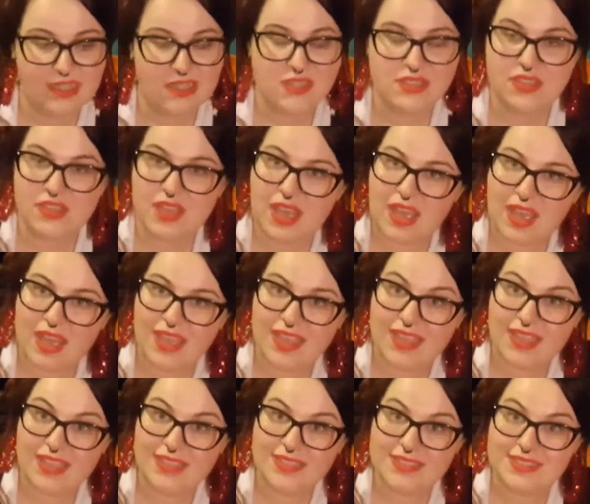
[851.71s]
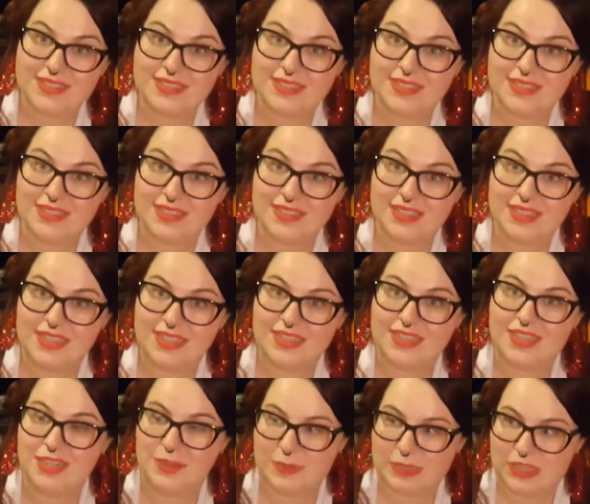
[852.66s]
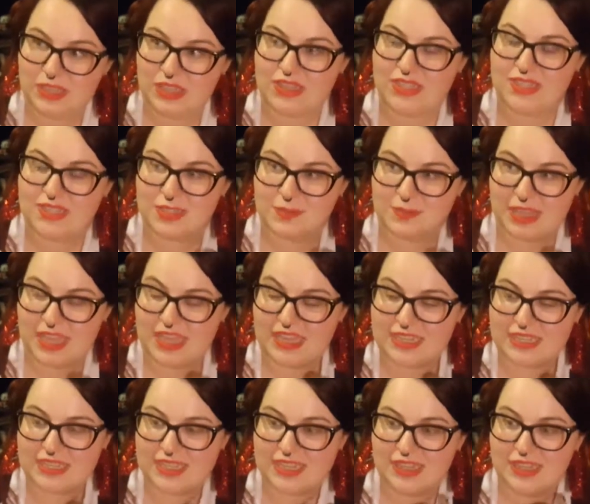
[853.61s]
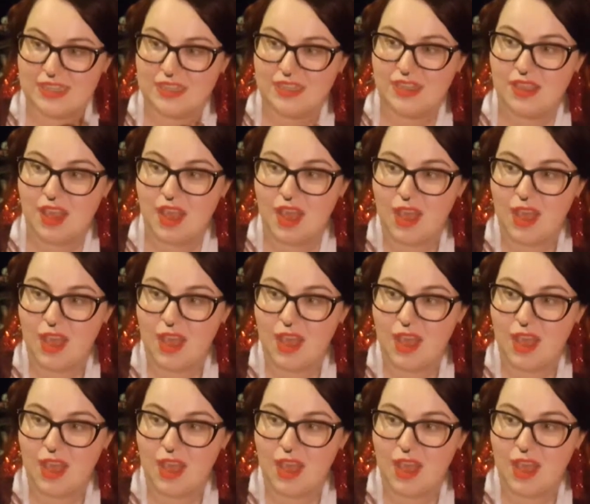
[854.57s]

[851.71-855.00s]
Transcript: So yeah, it's gonna be good. It's gonna be hectic.